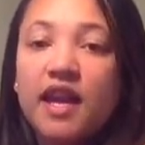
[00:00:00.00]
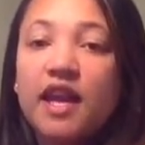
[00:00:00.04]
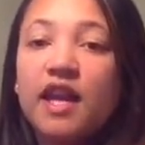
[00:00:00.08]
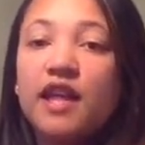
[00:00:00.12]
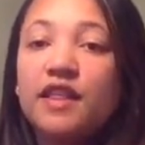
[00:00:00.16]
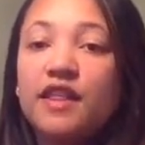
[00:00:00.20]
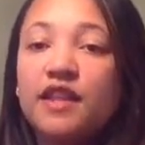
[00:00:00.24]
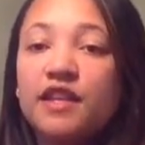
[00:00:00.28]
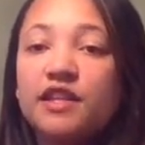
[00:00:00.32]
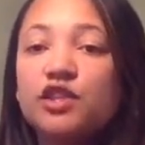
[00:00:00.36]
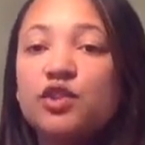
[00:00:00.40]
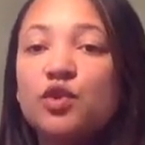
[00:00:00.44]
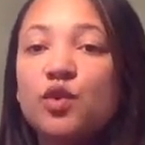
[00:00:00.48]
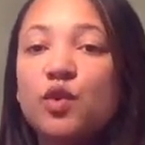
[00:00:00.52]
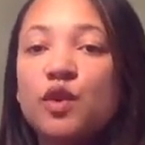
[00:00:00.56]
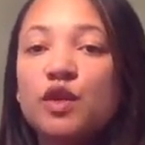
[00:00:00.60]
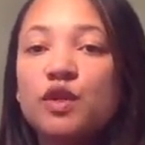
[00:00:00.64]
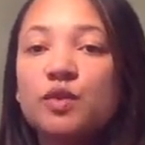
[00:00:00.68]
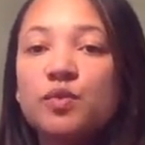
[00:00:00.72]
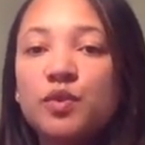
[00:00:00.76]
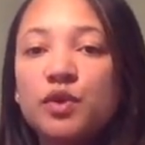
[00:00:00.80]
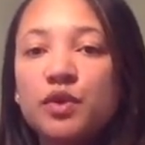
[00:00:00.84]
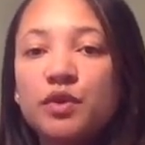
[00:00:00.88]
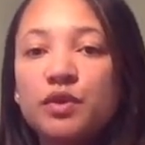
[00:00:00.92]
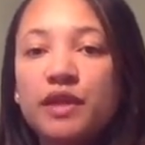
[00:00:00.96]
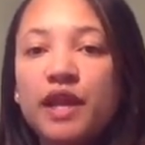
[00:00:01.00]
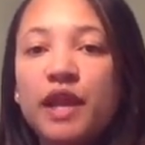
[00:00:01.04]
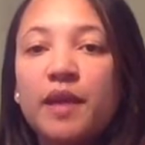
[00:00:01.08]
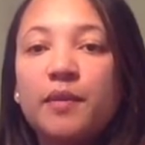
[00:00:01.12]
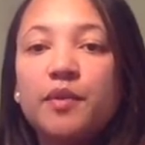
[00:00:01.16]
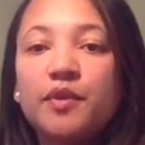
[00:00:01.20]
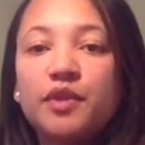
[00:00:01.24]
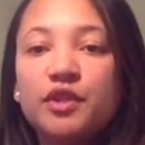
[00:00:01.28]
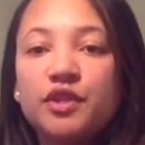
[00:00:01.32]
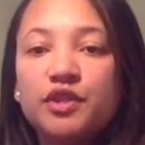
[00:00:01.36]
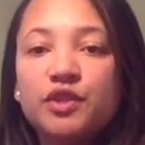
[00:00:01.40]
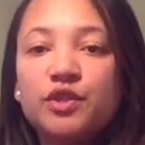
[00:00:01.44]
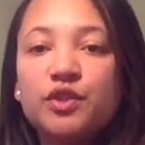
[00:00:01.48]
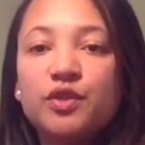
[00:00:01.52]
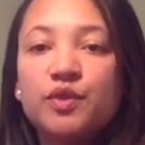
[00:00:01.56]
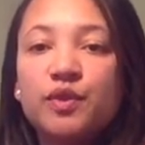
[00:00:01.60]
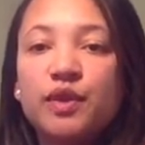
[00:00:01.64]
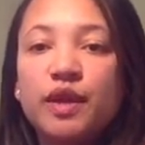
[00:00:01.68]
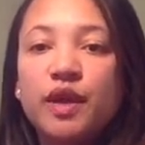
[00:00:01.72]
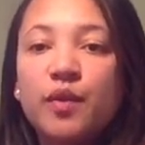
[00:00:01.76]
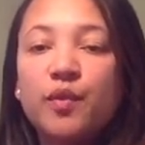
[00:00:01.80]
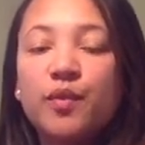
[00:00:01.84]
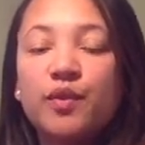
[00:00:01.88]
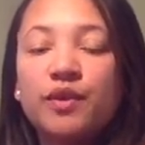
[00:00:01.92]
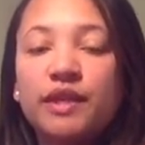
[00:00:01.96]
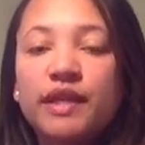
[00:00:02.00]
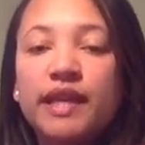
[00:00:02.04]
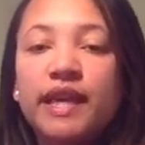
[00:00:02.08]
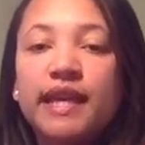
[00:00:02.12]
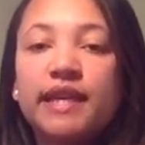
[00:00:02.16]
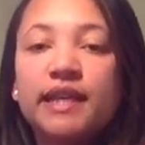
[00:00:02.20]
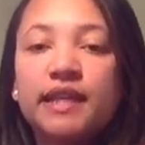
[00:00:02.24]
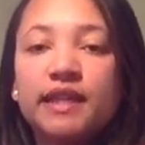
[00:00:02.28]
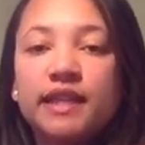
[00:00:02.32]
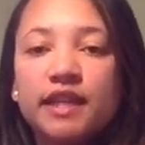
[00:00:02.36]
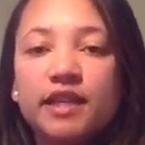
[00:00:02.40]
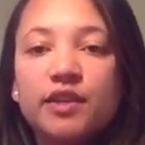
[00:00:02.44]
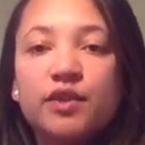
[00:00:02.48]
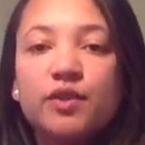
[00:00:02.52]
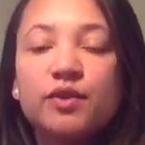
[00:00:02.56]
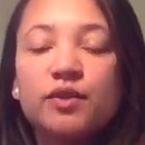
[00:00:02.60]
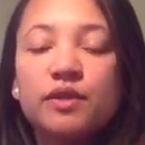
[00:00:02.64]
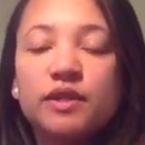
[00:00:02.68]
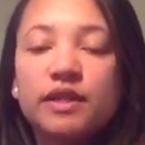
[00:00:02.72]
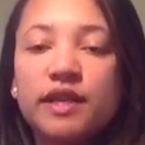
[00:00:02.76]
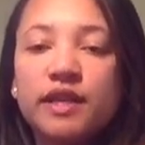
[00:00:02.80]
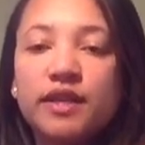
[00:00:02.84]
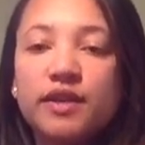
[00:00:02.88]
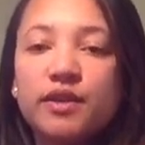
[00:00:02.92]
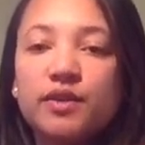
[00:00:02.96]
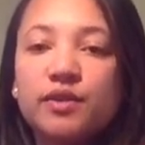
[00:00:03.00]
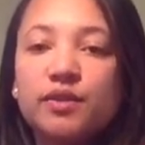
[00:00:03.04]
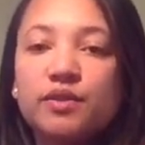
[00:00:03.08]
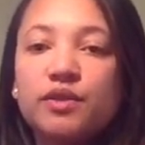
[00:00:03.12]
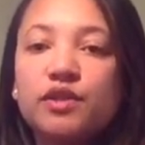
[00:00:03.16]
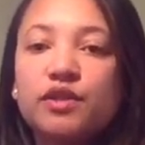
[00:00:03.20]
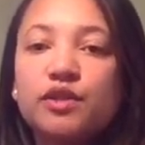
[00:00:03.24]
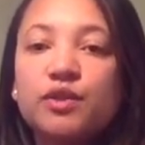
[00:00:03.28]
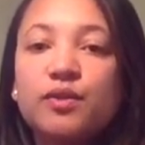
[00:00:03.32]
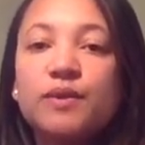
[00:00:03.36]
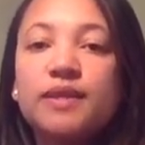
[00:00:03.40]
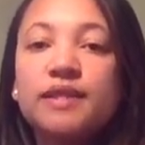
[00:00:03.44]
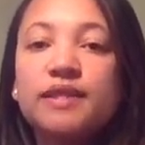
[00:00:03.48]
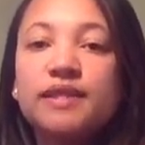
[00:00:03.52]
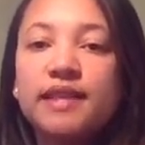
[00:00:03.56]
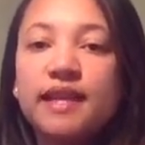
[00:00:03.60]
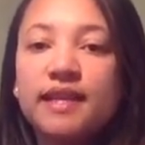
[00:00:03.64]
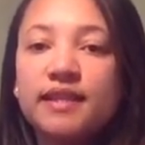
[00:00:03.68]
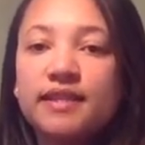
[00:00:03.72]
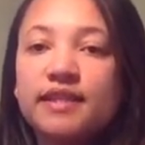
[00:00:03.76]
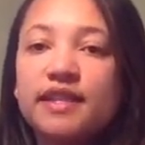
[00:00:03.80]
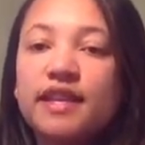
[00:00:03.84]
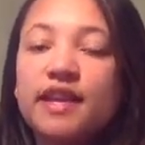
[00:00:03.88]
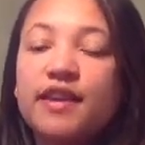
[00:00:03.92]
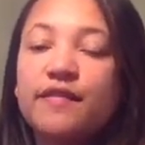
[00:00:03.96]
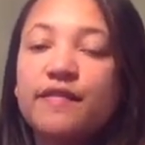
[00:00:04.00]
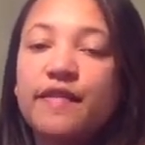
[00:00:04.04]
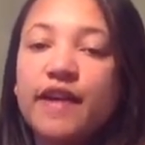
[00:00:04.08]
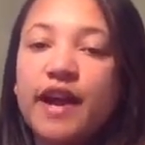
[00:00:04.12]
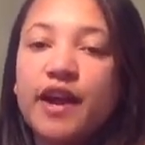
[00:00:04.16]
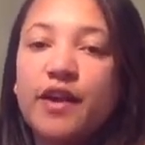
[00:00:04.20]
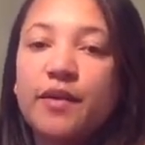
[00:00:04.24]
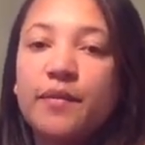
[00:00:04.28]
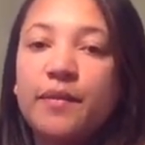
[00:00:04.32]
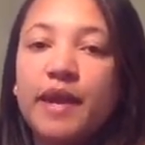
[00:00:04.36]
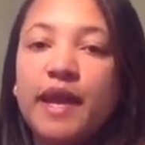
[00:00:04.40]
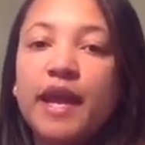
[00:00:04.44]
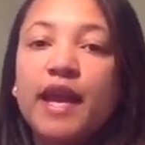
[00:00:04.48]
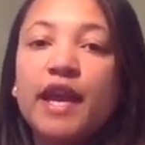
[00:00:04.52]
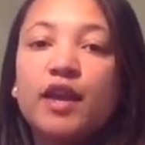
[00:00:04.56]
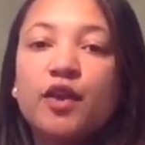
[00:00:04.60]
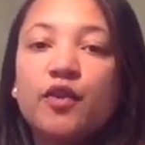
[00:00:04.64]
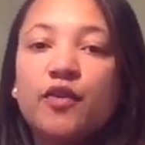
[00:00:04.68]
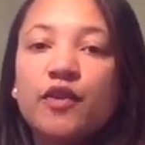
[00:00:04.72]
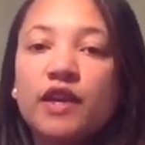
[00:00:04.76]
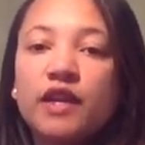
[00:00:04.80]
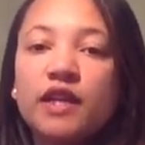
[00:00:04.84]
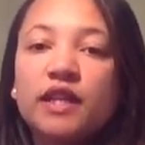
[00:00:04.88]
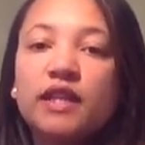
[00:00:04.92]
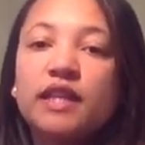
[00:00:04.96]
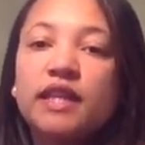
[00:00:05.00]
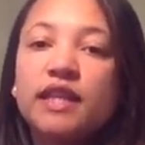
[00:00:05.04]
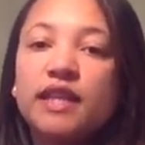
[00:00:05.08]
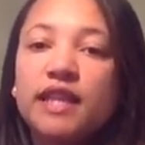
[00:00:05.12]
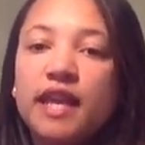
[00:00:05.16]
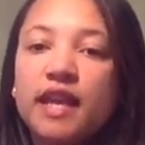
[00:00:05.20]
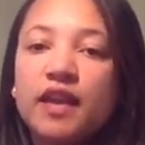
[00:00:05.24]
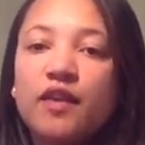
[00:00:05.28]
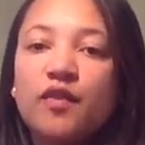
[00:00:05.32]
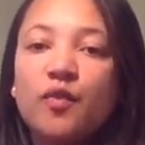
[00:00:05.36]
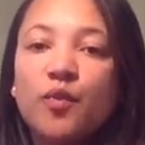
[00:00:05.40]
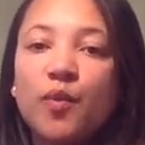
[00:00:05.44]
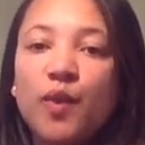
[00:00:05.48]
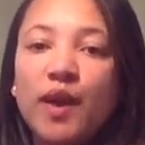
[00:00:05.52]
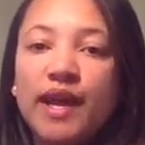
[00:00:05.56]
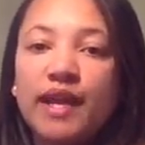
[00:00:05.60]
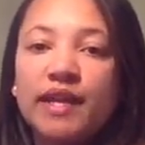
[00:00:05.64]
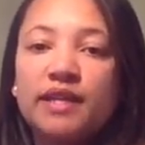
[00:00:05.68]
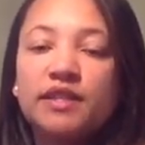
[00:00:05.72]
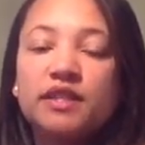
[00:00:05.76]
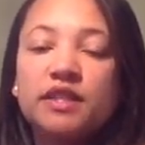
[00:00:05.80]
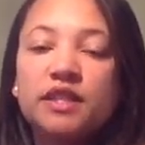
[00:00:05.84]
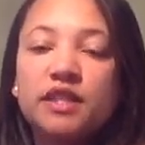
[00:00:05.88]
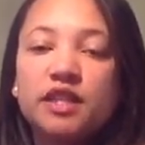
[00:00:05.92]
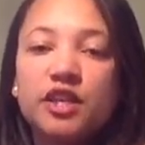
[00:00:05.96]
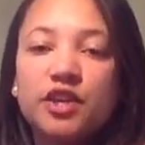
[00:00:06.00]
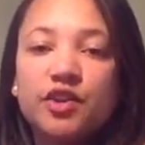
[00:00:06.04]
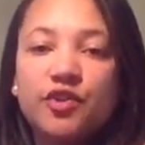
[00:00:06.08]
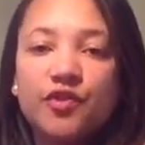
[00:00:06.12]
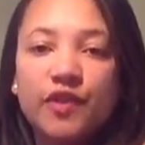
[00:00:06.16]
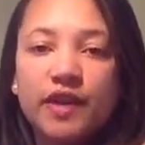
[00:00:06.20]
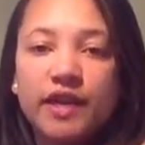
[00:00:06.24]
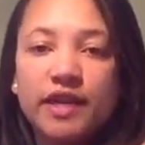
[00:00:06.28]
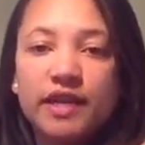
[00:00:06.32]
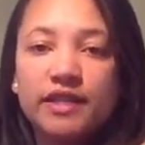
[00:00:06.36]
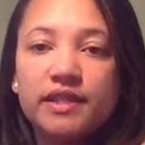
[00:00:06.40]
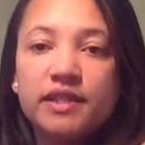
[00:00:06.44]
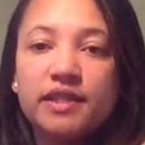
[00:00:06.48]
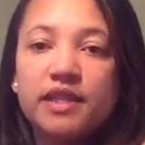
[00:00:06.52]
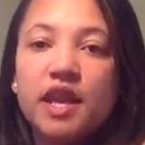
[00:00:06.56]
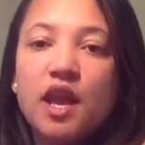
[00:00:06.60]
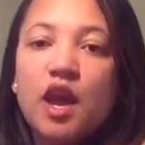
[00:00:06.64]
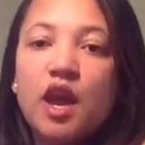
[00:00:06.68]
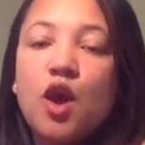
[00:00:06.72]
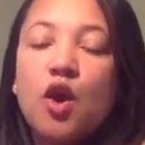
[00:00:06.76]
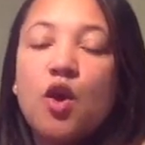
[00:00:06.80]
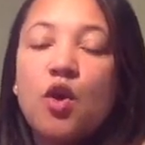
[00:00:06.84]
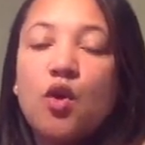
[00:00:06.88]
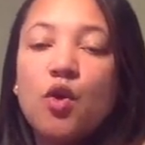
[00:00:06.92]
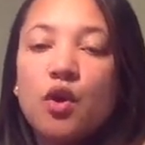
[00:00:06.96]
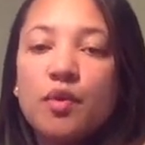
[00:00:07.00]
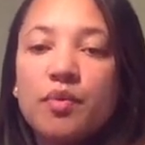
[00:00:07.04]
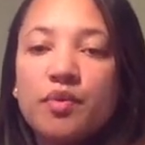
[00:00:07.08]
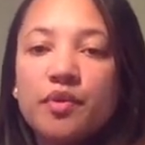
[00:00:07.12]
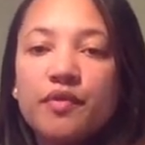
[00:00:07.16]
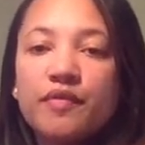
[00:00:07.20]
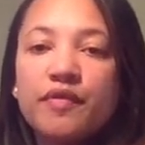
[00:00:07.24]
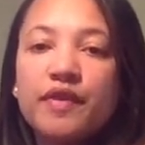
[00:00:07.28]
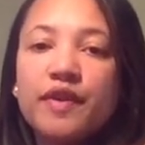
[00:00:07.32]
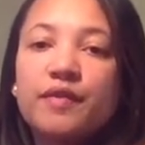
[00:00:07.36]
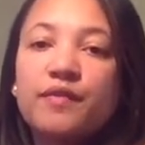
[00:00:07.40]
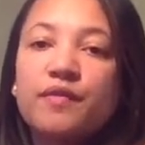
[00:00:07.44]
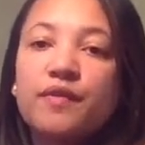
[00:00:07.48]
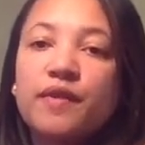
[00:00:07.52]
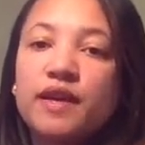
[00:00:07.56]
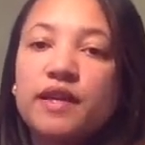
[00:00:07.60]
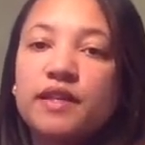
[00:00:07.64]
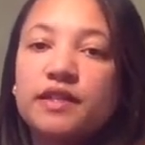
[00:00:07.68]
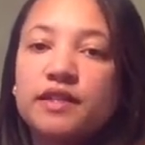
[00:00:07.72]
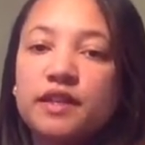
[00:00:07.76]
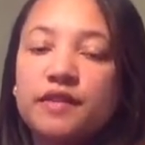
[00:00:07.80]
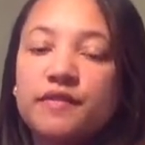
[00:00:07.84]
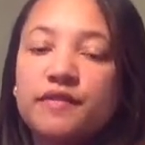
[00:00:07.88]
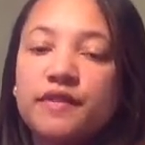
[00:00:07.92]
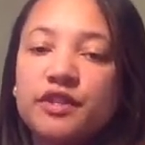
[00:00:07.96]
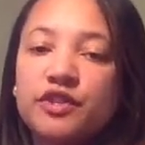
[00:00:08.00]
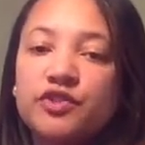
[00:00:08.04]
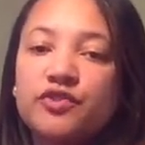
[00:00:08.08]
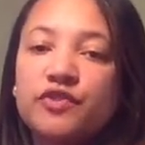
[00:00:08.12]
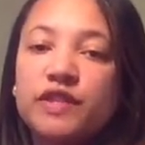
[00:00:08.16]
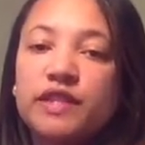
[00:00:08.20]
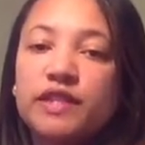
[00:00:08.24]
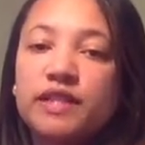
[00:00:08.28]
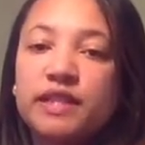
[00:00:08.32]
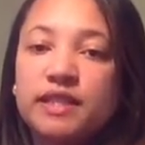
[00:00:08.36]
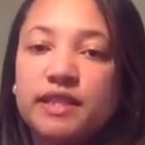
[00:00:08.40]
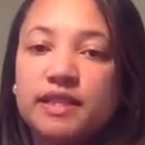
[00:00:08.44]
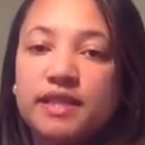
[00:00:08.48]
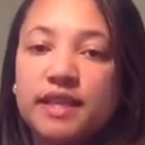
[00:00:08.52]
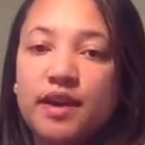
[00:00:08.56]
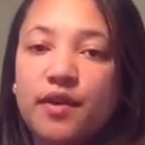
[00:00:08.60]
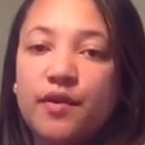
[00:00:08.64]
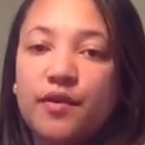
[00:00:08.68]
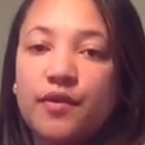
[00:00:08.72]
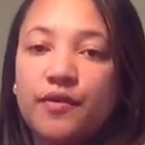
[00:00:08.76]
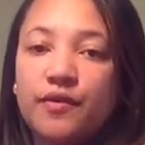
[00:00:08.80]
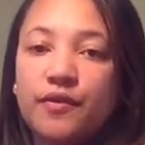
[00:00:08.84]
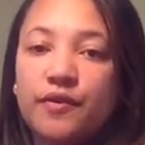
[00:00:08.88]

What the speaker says: This course will enable the student with the analytical skills to assess the environment and critically think of ways to decrease or prevent risk of injury to self.